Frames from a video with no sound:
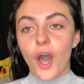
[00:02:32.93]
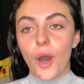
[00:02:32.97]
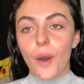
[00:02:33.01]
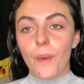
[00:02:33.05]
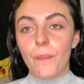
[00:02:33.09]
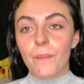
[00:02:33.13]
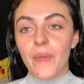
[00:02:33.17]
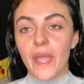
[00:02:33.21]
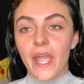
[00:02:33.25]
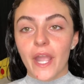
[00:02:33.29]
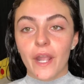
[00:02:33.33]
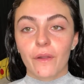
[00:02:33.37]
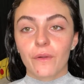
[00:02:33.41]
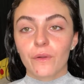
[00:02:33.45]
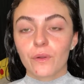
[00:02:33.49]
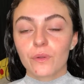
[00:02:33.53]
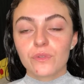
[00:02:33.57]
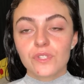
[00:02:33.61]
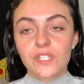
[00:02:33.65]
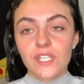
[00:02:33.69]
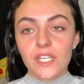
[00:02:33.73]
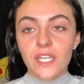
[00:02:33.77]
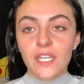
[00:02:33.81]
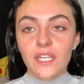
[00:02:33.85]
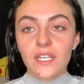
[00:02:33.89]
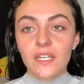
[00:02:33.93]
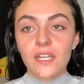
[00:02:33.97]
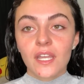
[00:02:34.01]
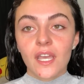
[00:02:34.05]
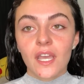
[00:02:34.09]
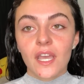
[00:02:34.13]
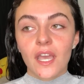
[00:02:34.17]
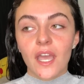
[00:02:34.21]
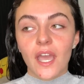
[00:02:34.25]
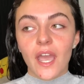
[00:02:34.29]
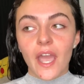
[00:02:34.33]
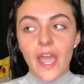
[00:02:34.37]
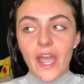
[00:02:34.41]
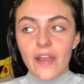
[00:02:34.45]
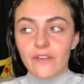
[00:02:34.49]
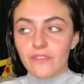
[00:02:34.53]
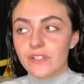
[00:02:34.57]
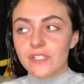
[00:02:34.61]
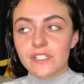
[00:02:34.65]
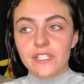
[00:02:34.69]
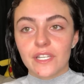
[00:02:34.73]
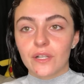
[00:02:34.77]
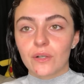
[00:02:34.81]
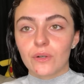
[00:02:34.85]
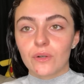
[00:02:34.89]
hair routine every
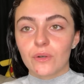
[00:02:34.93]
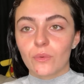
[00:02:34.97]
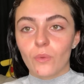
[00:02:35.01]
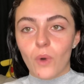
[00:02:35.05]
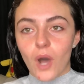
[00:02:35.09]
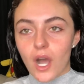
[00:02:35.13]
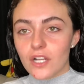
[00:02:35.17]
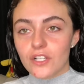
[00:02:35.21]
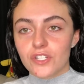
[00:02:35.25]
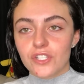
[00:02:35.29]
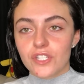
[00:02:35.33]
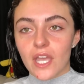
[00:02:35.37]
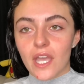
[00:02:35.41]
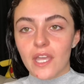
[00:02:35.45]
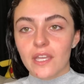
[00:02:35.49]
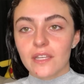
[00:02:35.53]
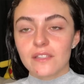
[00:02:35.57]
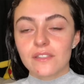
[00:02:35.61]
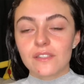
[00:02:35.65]
single wash day.